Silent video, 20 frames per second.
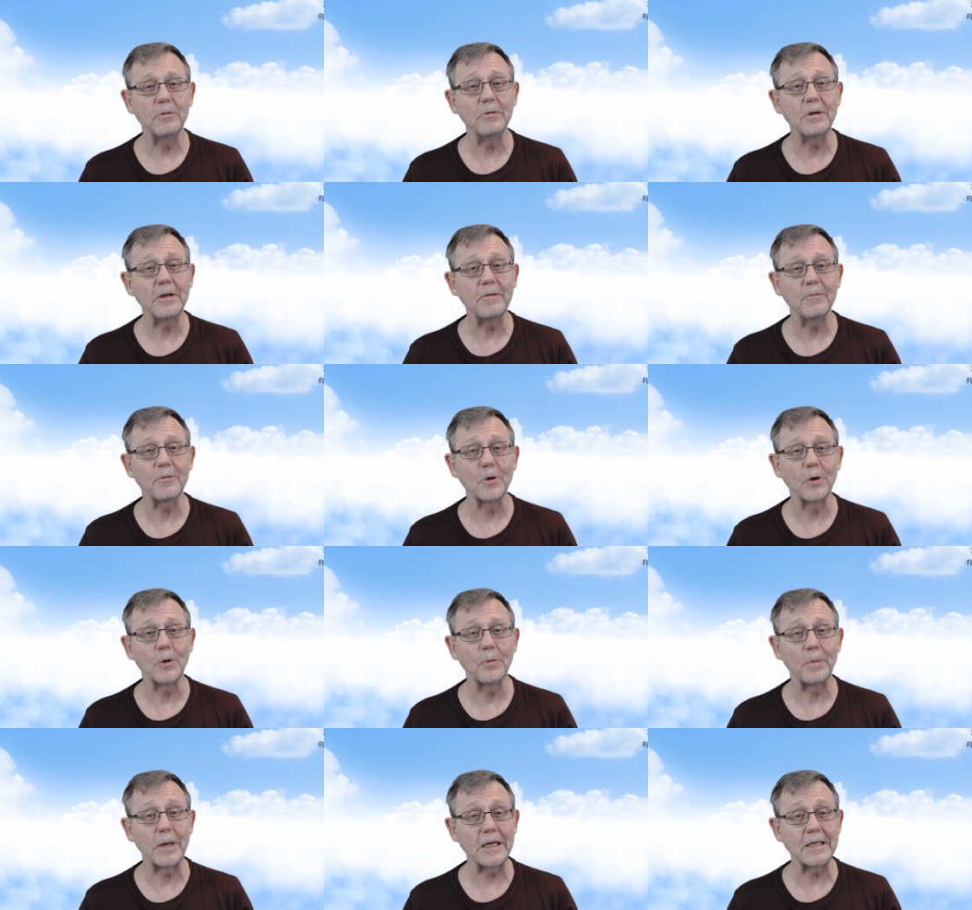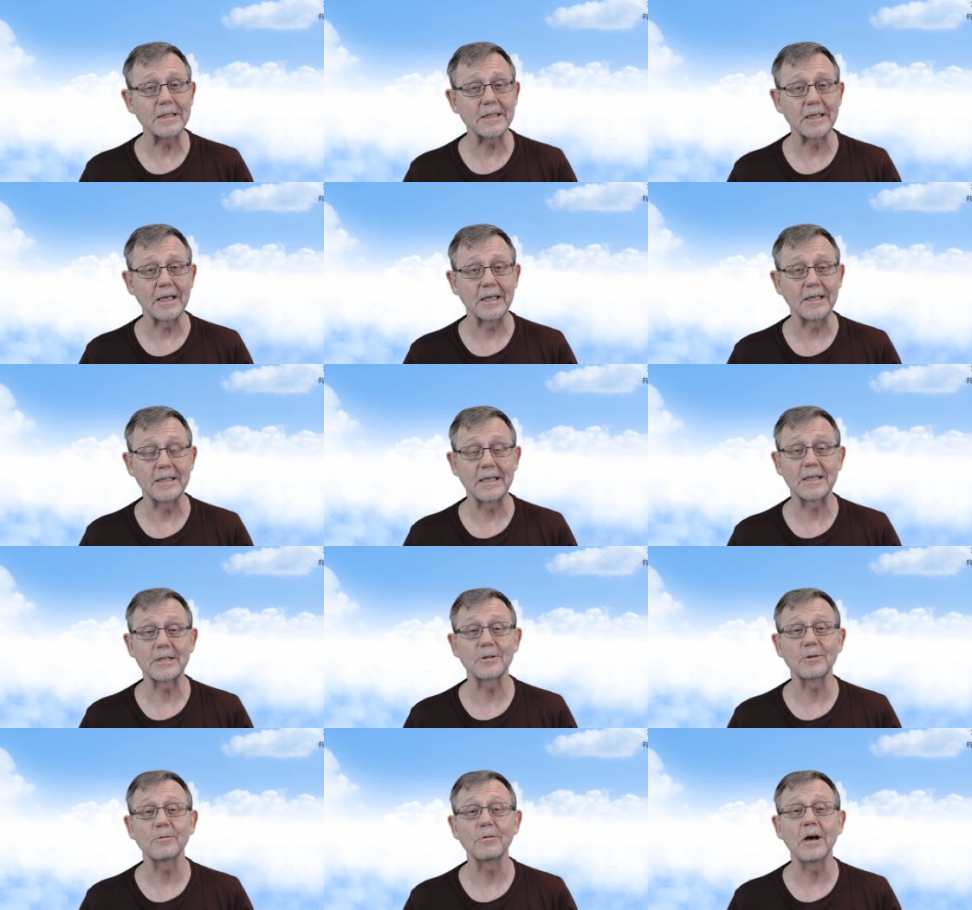Reverb headset
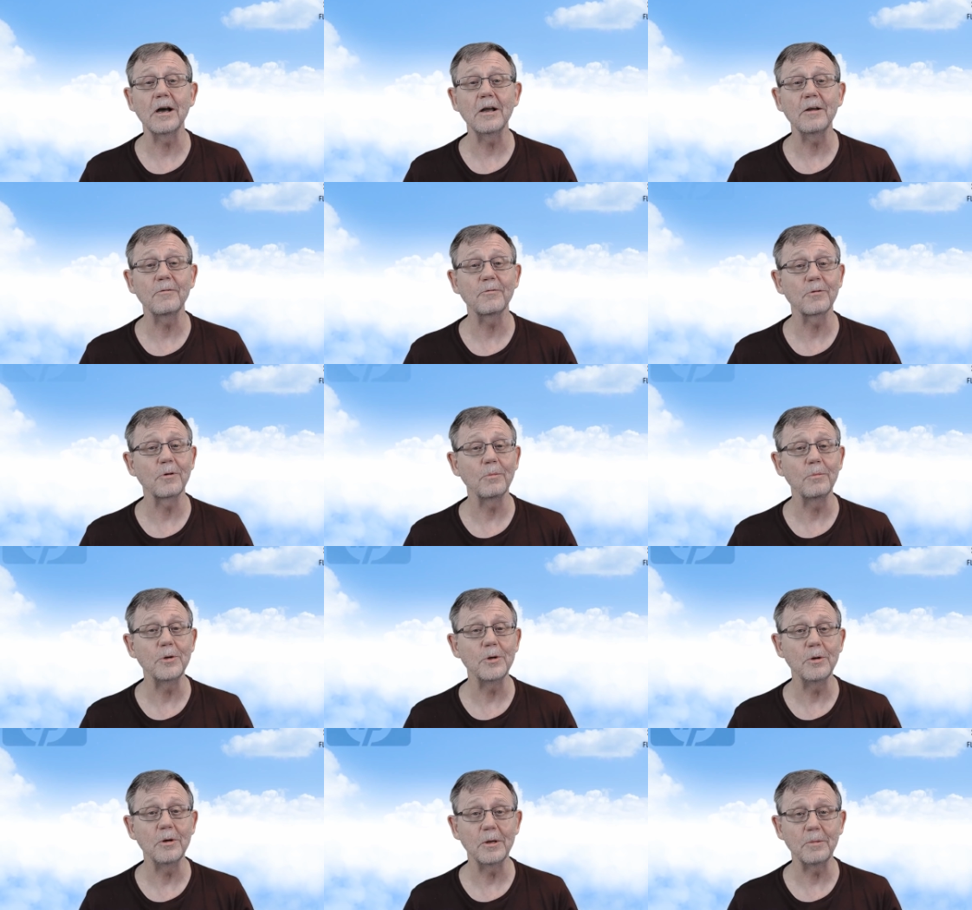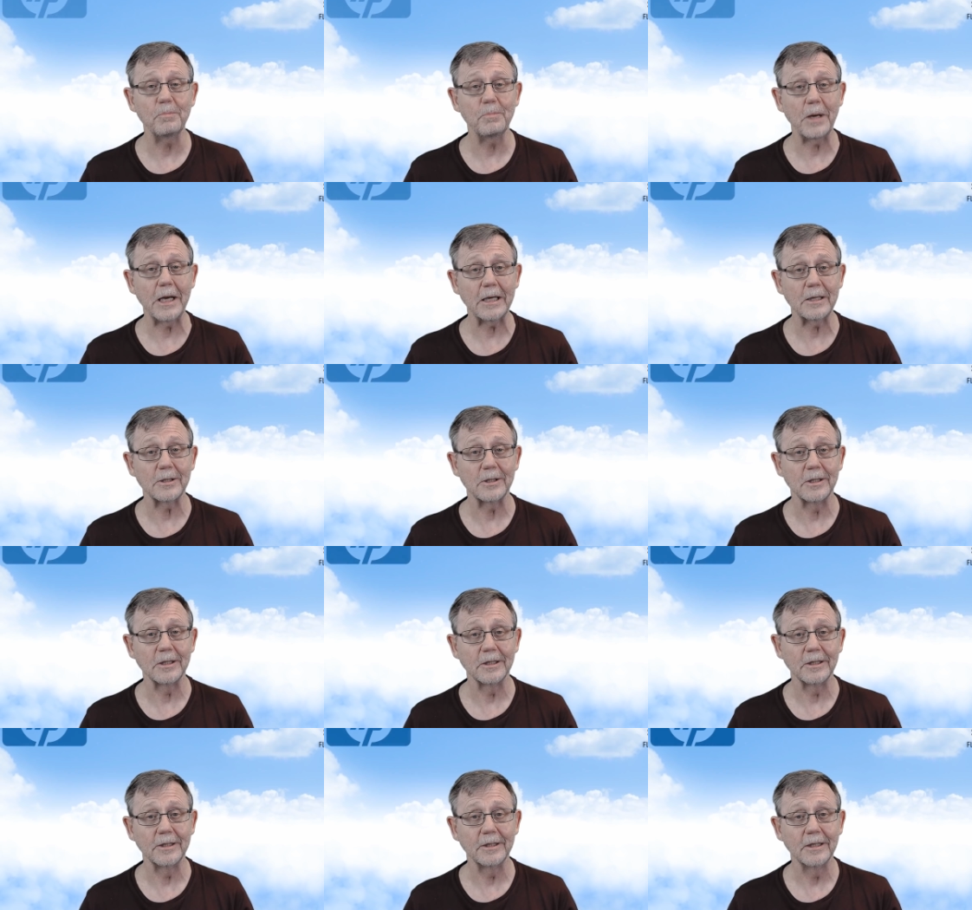has arrived from Hewlett
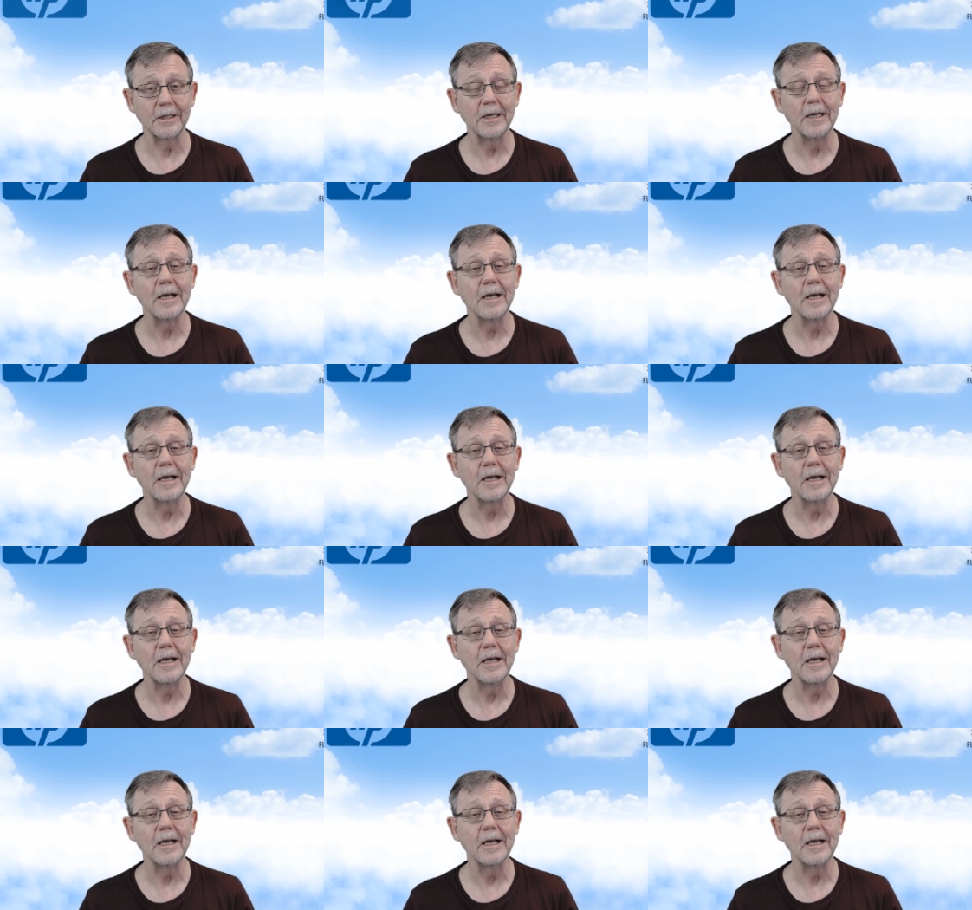Packard,